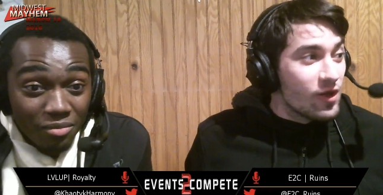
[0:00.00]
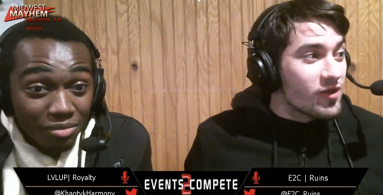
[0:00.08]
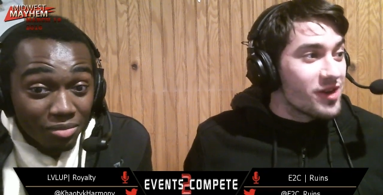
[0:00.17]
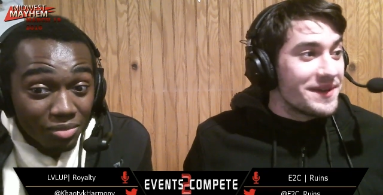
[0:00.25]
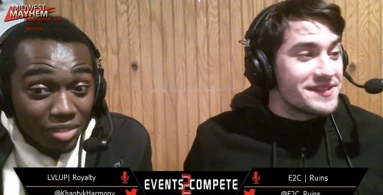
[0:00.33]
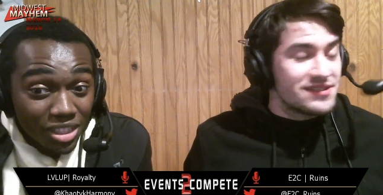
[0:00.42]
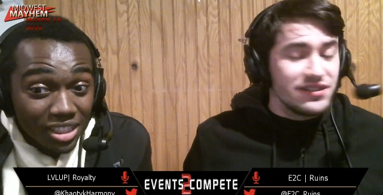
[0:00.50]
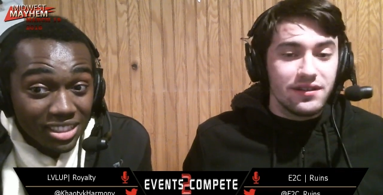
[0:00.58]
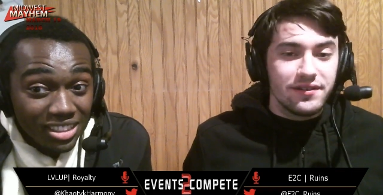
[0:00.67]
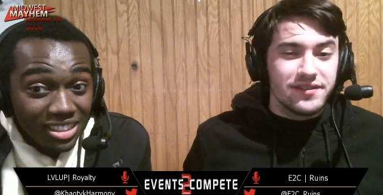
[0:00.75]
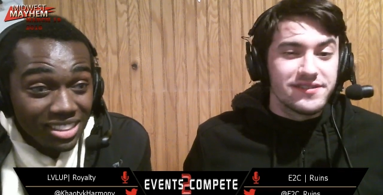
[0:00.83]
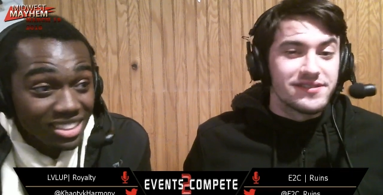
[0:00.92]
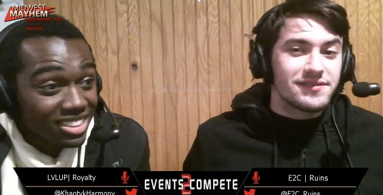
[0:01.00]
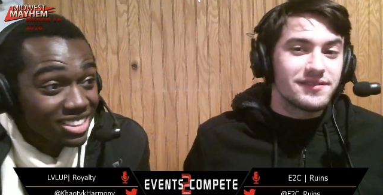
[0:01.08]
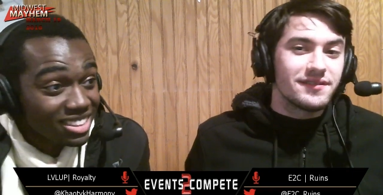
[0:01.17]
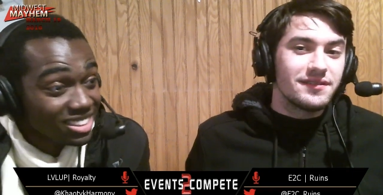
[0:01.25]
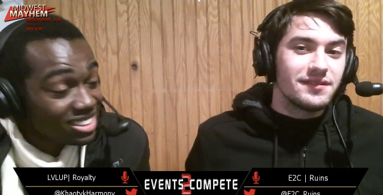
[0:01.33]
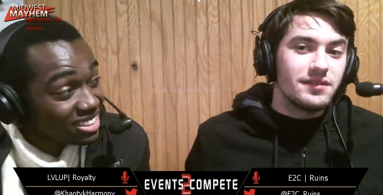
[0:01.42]
Speaker 1: in my seat because
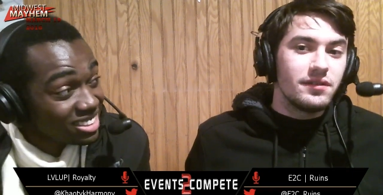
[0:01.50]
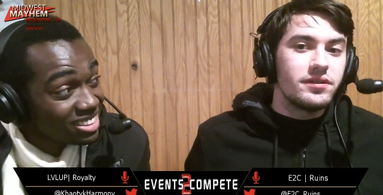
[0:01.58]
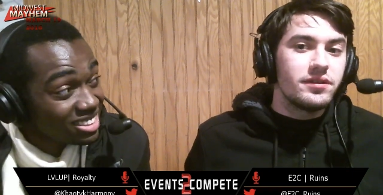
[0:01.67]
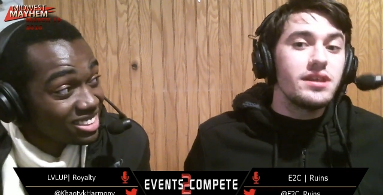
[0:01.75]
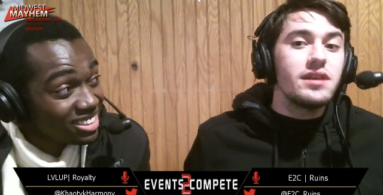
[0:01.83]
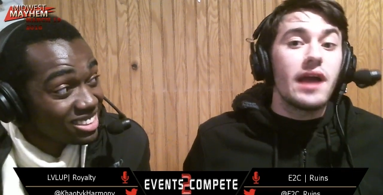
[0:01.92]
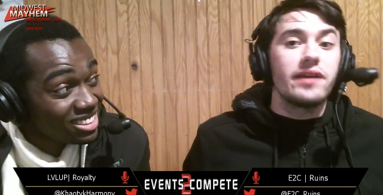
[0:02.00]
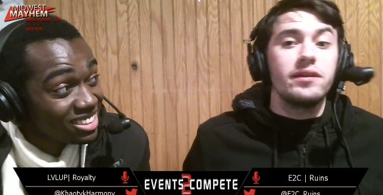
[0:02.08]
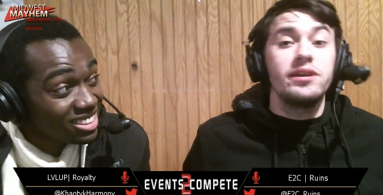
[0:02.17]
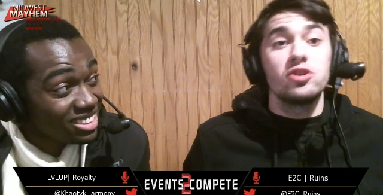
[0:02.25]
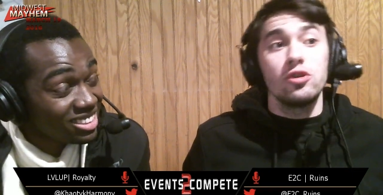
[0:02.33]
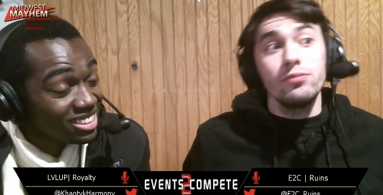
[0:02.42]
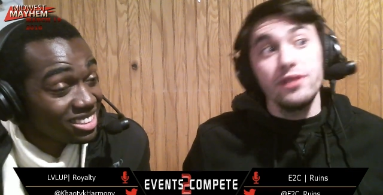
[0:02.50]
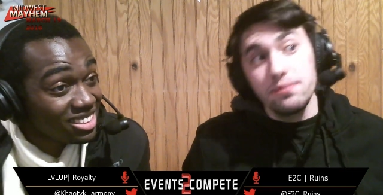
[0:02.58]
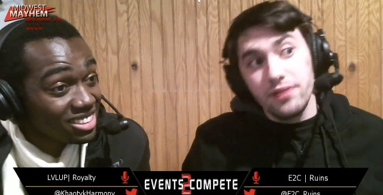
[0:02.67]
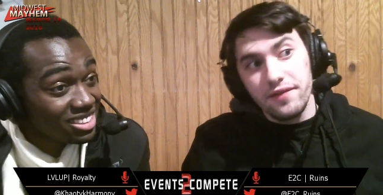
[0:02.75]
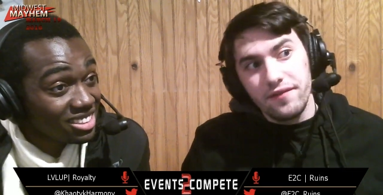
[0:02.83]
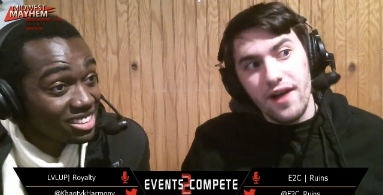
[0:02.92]
he I, he told me he
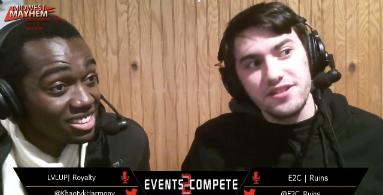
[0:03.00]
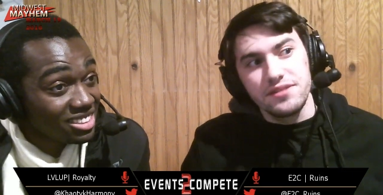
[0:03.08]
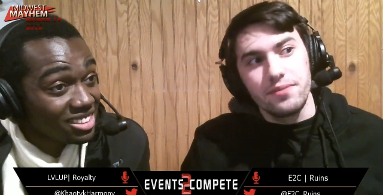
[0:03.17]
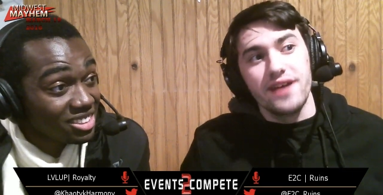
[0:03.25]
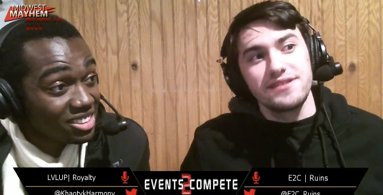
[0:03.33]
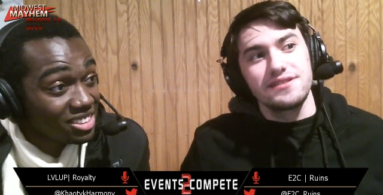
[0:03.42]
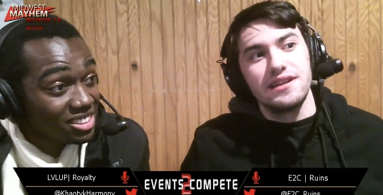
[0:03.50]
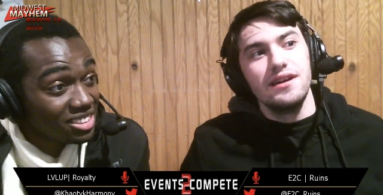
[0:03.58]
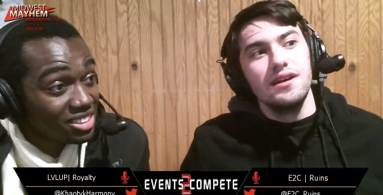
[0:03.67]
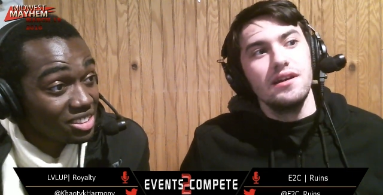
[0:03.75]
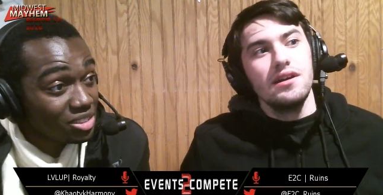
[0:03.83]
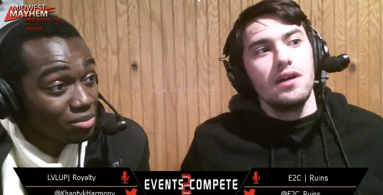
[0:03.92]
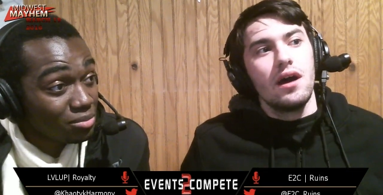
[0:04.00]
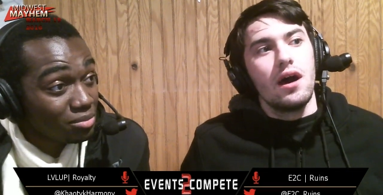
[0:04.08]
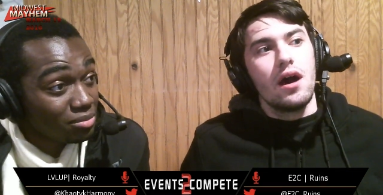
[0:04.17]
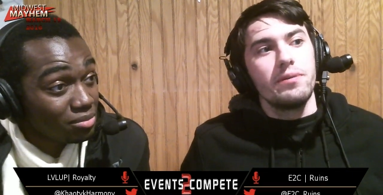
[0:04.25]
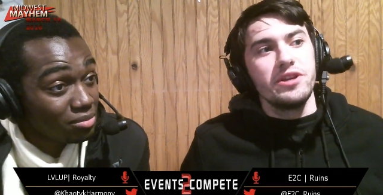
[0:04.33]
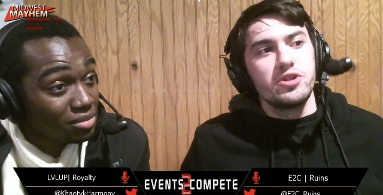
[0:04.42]
played Fox in the past, uh,
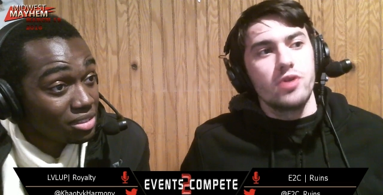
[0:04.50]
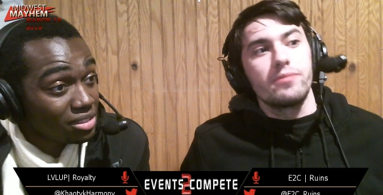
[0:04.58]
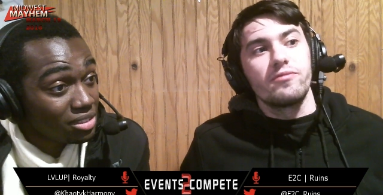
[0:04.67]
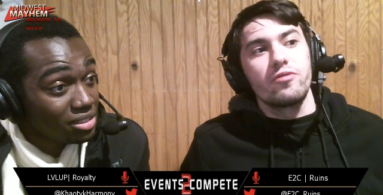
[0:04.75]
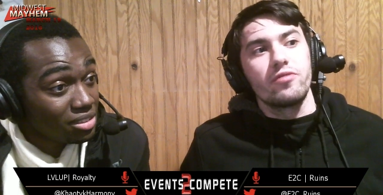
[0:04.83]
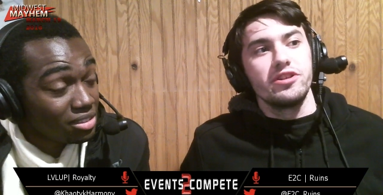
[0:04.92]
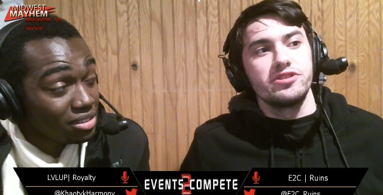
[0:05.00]
but he dropped him for Villager,